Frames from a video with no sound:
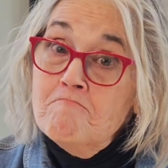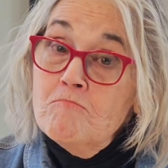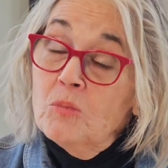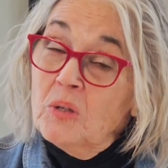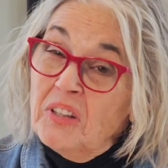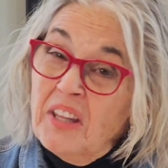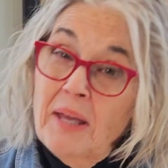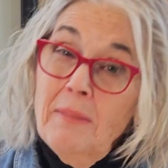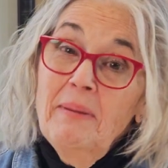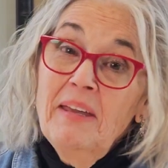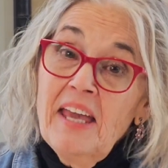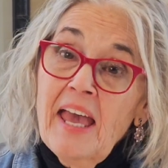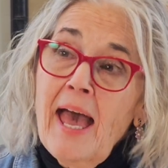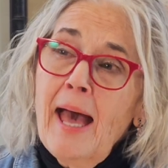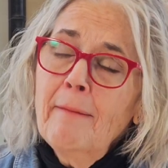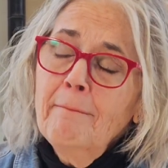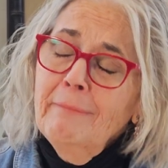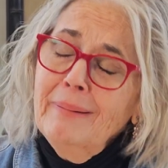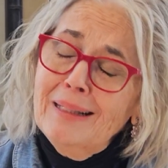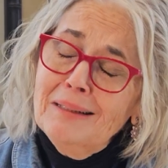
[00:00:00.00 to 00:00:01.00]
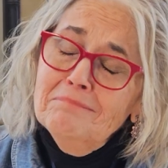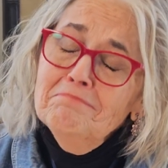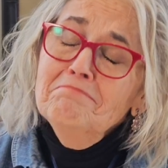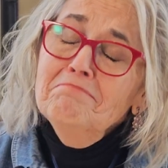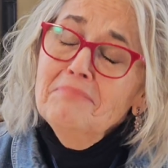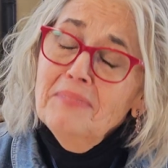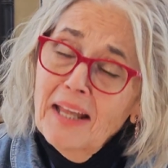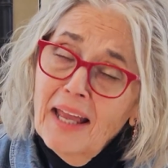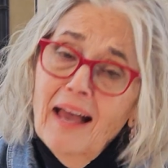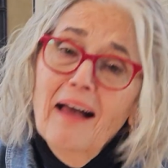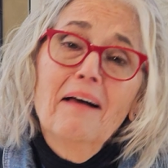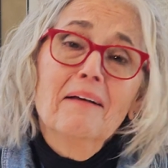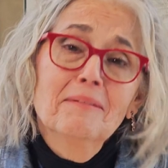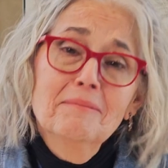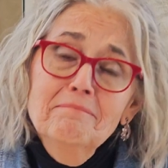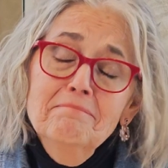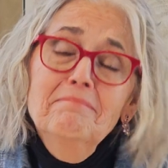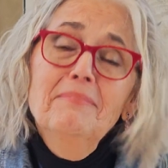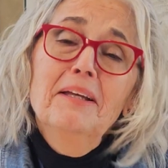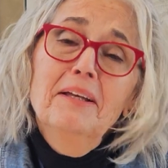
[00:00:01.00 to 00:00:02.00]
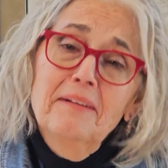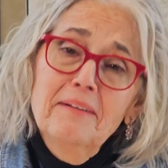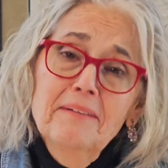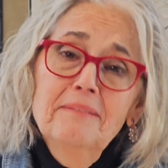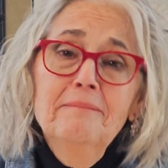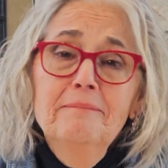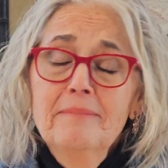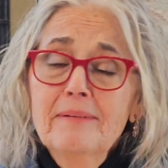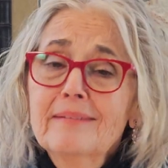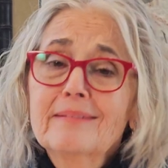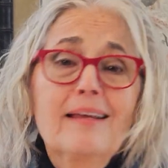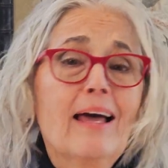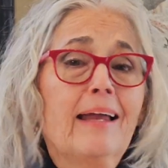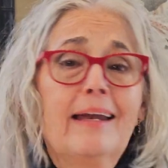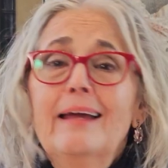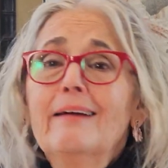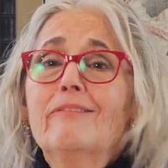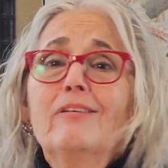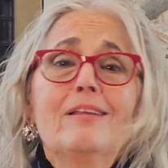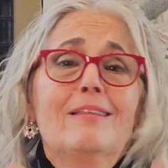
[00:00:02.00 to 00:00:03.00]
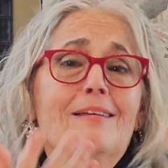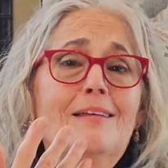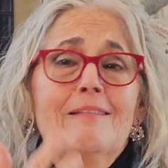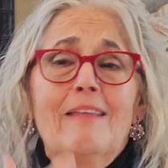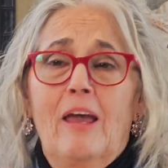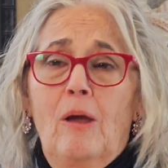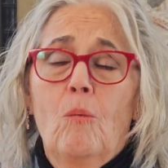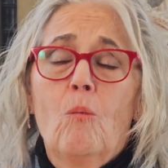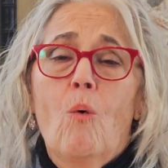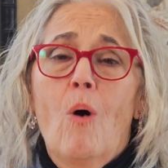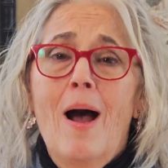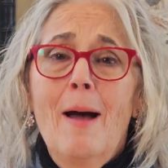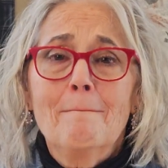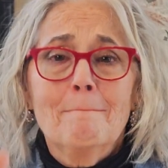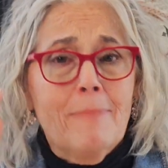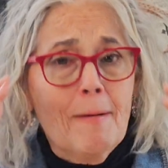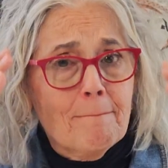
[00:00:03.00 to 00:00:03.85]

Will they be happy? Yeah, it's got everything they want.